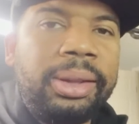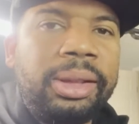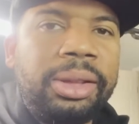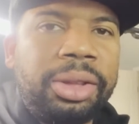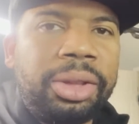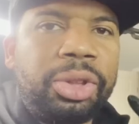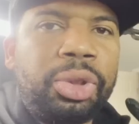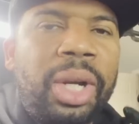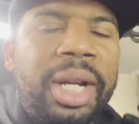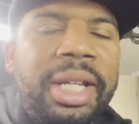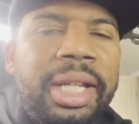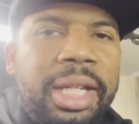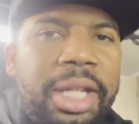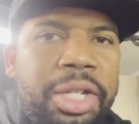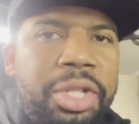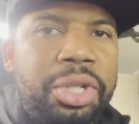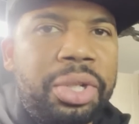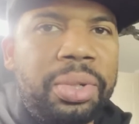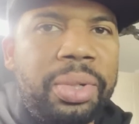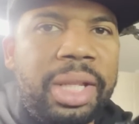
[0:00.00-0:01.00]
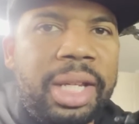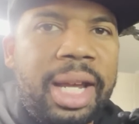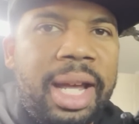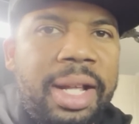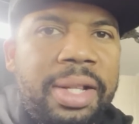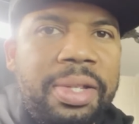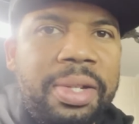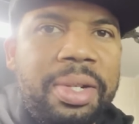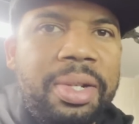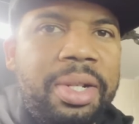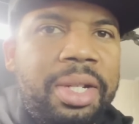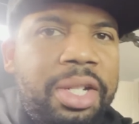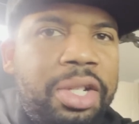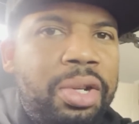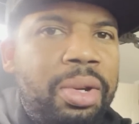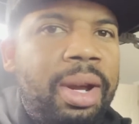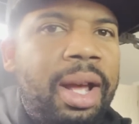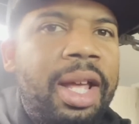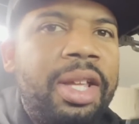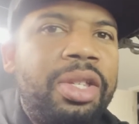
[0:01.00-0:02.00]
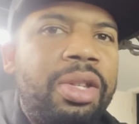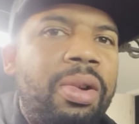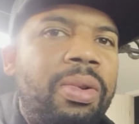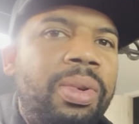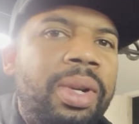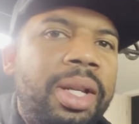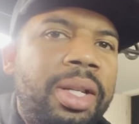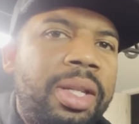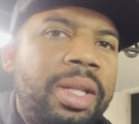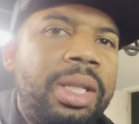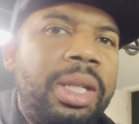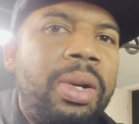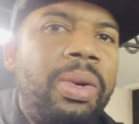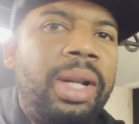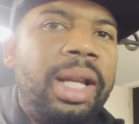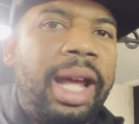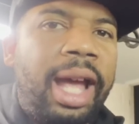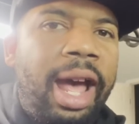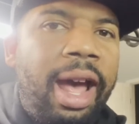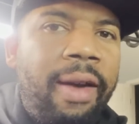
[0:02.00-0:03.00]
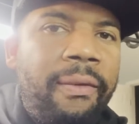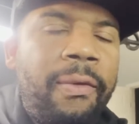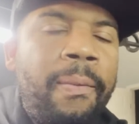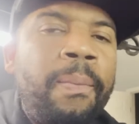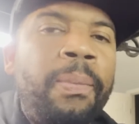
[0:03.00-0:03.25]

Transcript: and just trying to get you the answers that you guys don't necessarily have,